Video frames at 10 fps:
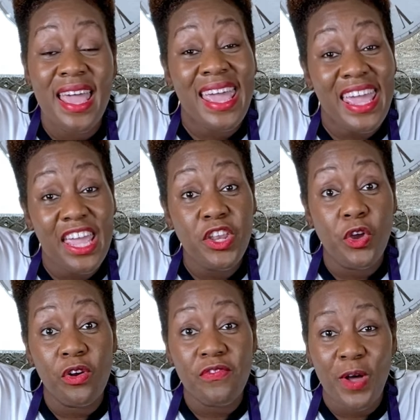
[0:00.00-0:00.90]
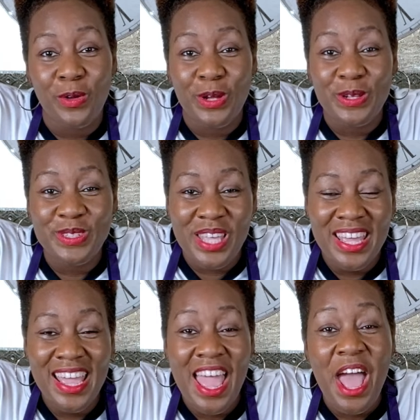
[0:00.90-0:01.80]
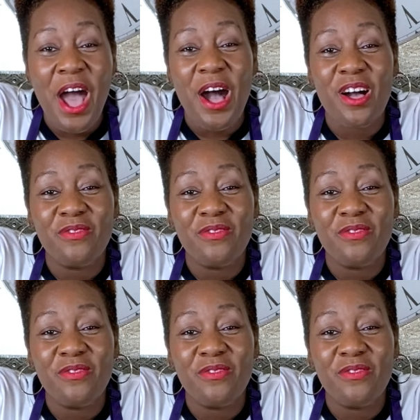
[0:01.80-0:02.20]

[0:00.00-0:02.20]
in your photos of